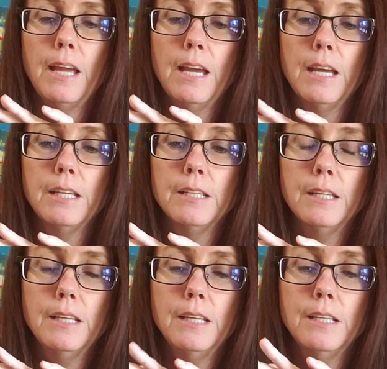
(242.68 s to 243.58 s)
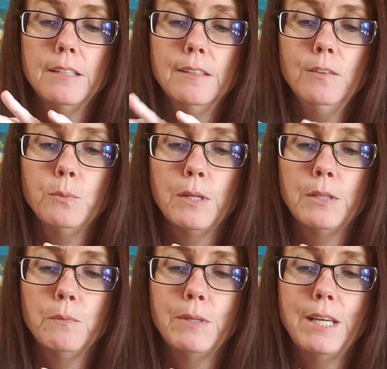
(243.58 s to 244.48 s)
And in this
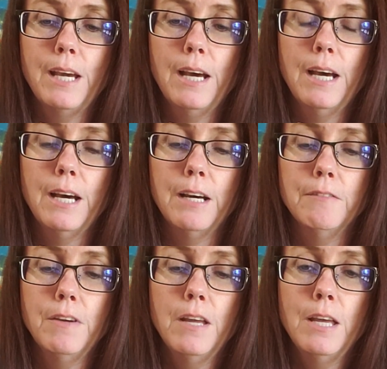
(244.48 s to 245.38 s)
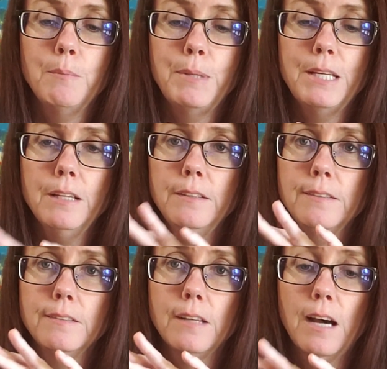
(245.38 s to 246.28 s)
one we have
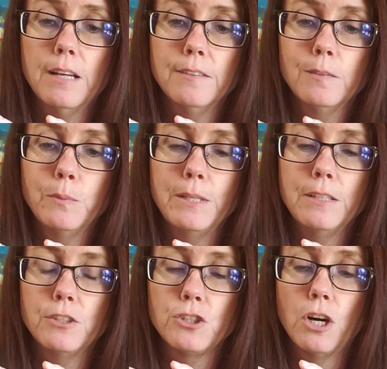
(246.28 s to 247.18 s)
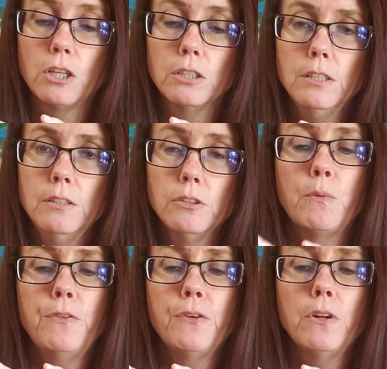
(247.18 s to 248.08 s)
peanuts, unsweetened chocolate,
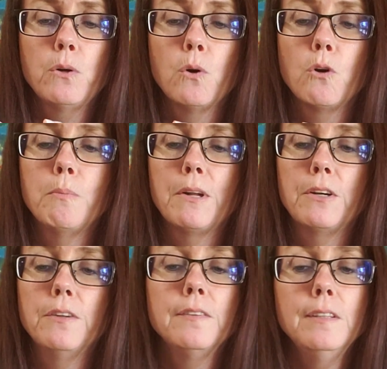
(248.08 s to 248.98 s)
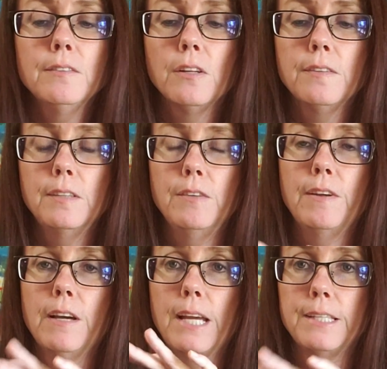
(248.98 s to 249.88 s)
erythritol cocoa butter, sea salt,
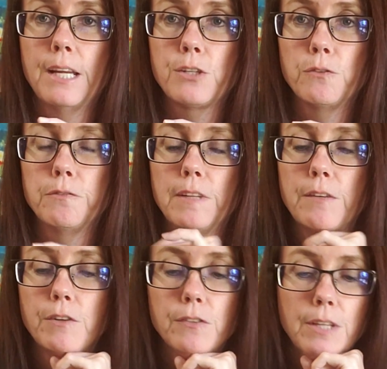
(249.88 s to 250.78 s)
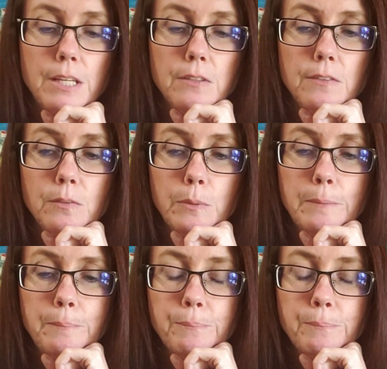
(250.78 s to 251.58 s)
stevia, and natural flavors again on this one.